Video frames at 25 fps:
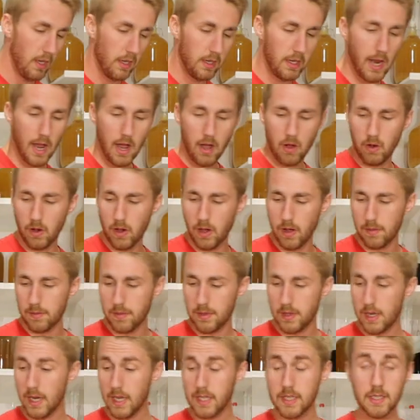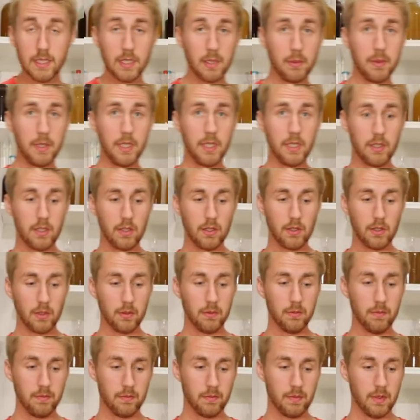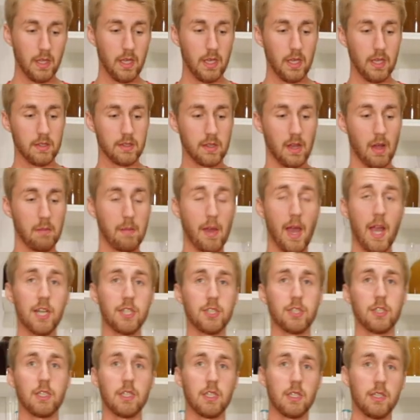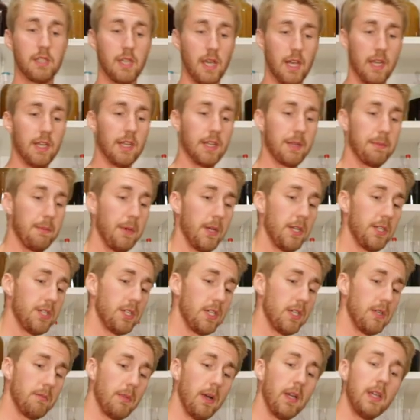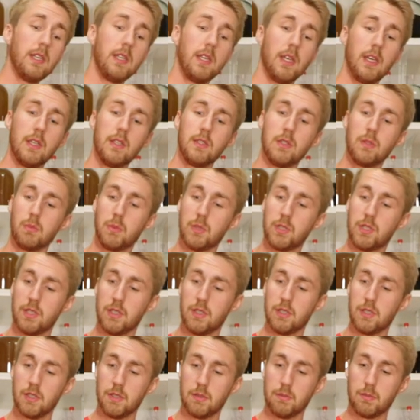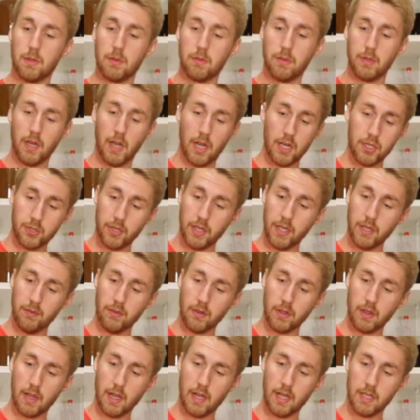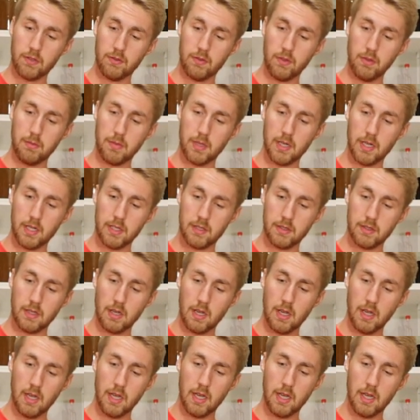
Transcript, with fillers: Now, um, the next thing we need to do is I'm actually gonna take and pitch in my yeast, which this has been rehydrating for the last few minutes.